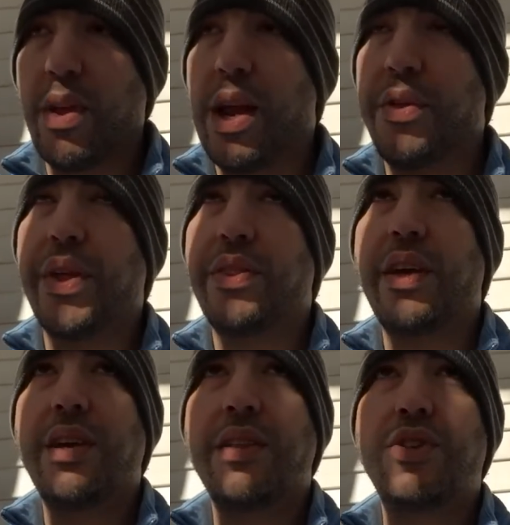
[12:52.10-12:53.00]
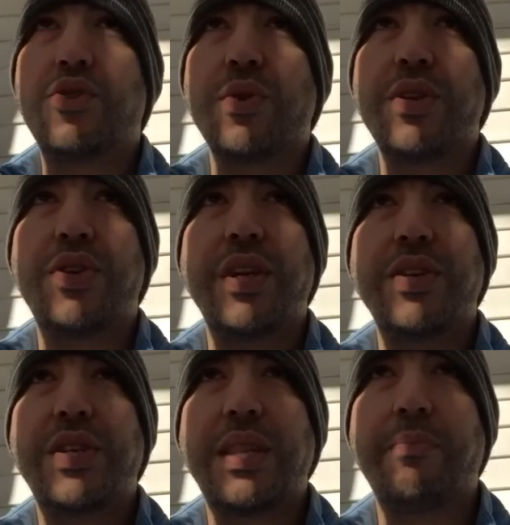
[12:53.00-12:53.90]
And I think the tradition
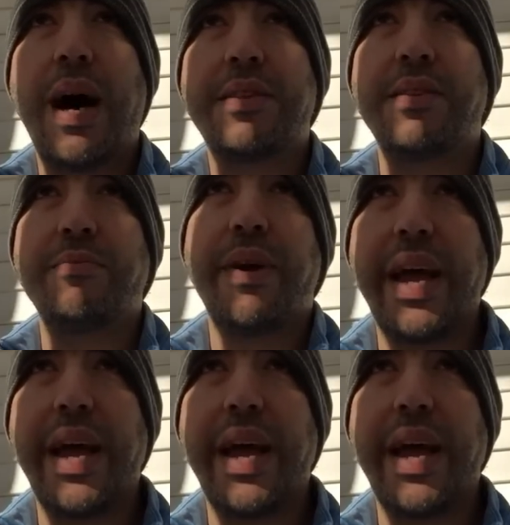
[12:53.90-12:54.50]
is that the pots and